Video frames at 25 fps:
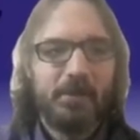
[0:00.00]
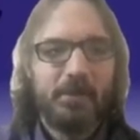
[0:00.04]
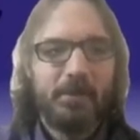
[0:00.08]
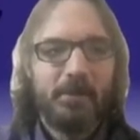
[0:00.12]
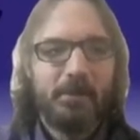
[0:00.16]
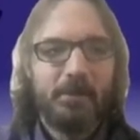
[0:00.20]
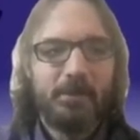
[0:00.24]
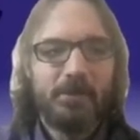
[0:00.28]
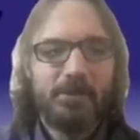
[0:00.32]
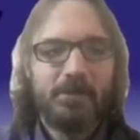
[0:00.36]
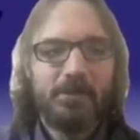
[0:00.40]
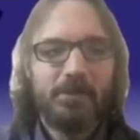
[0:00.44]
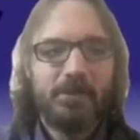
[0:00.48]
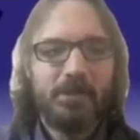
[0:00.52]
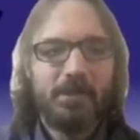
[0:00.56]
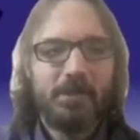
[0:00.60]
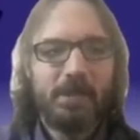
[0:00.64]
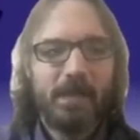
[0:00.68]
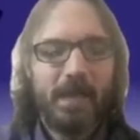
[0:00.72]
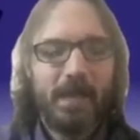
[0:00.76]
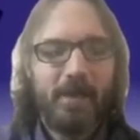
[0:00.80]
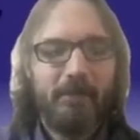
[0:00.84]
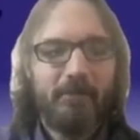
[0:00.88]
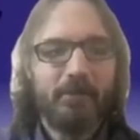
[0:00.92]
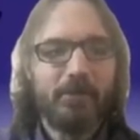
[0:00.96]
but you need to
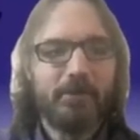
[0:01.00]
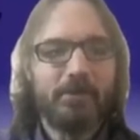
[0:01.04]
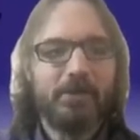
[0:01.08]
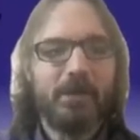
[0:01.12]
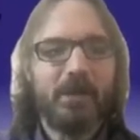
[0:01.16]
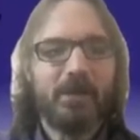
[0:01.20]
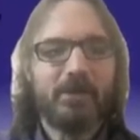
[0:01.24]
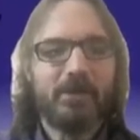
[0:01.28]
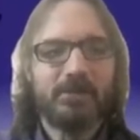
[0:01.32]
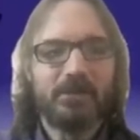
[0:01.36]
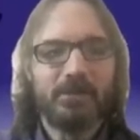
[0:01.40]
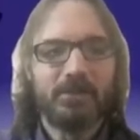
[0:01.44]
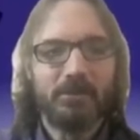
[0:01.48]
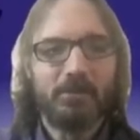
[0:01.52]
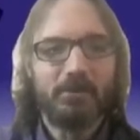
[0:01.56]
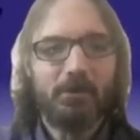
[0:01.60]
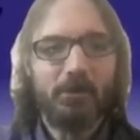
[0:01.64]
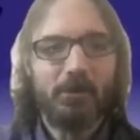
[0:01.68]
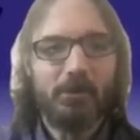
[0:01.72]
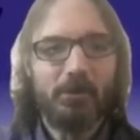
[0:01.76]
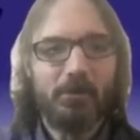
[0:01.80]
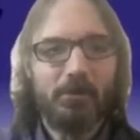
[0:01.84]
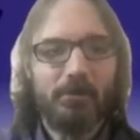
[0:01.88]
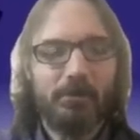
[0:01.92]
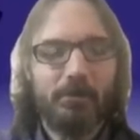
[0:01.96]
have your ducks in a
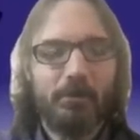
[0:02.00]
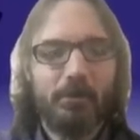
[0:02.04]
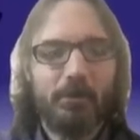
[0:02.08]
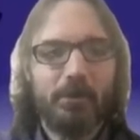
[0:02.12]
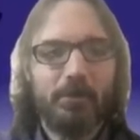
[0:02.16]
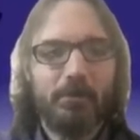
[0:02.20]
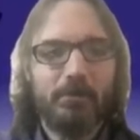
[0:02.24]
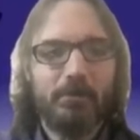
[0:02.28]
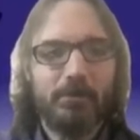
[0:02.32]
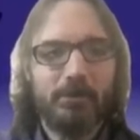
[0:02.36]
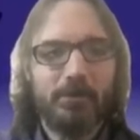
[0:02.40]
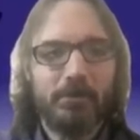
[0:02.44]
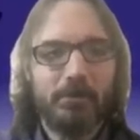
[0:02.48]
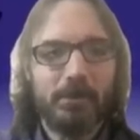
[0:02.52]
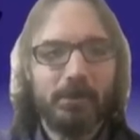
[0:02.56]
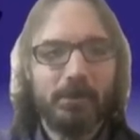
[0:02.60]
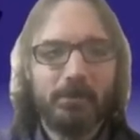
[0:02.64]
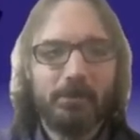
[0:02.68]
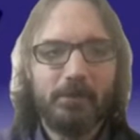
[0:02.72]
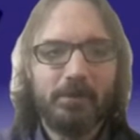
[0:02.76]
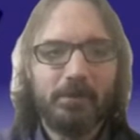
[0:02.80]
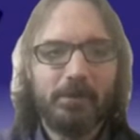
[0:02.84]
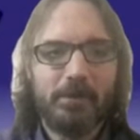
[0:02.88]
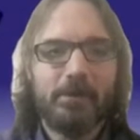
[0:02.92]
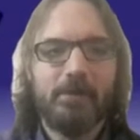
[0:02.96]
row before you do it
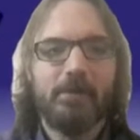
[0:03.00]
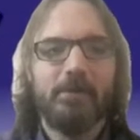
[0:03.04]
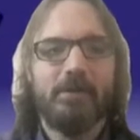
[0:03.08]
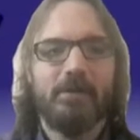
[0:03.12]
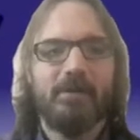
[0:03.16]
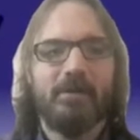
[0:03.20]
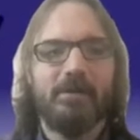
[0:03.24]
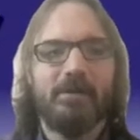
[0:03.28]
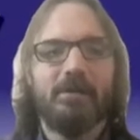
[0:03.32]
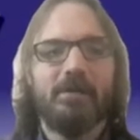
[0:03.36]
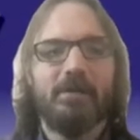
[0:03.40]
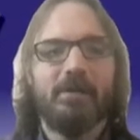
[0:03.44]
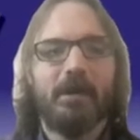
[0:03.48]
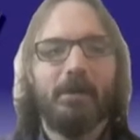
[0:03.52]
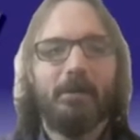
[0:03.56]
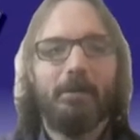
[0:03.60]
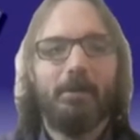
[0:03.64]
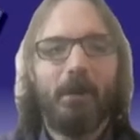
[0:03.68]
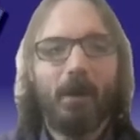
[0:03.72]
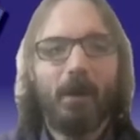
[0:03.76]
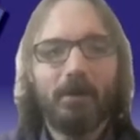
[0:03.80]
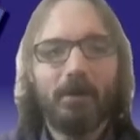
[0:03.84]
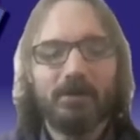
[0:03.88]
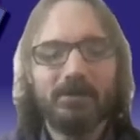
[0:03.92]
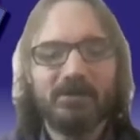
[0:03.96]
with a
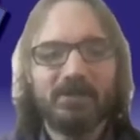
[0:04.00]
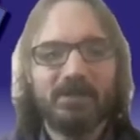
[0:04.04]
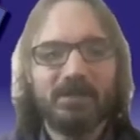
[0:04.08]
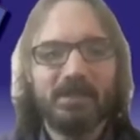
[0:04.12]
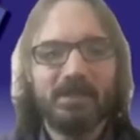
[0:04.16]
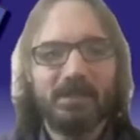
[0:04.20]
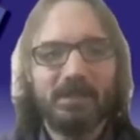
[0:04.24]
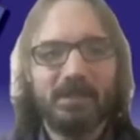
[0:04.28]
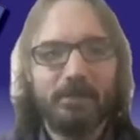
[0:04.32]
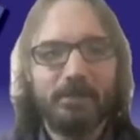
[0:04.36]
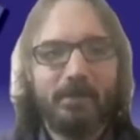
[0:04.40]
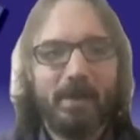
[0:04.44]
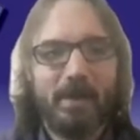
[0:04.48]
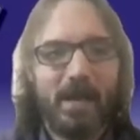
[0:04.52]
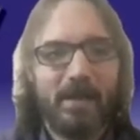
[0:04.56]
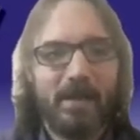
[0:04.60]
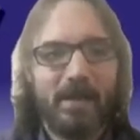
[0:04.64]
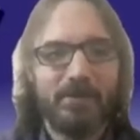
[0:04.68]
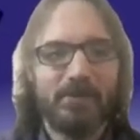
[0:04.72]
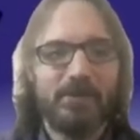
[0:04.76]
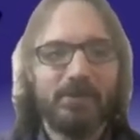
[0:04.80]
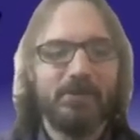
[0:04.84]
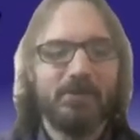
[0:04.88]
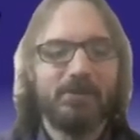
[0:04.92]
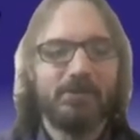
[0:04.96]
policy that
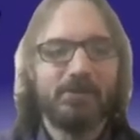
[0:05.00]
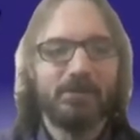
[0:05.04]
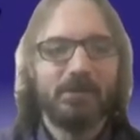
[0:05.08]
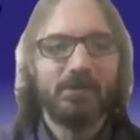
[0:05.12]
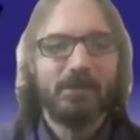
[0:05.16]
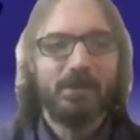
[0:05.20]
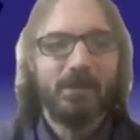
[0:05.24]
imagines